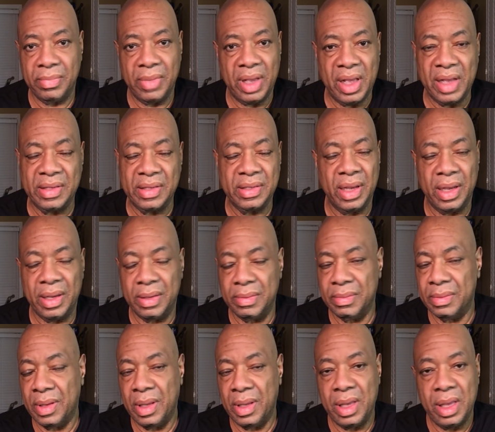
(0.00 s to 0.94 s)
It's
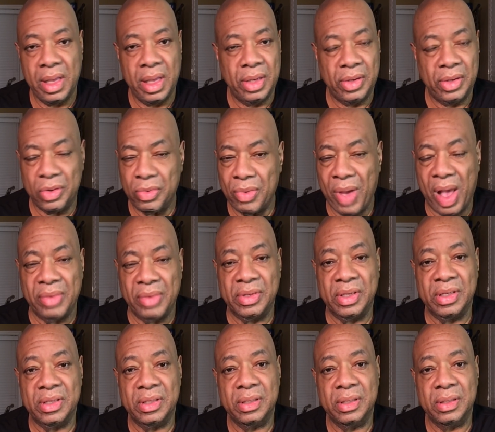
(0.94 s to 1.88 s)
2
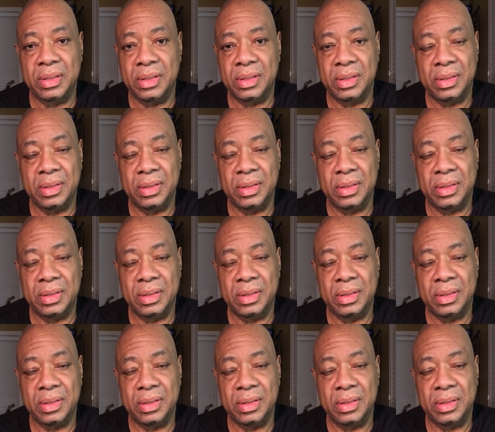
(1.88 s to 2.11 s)
ounces.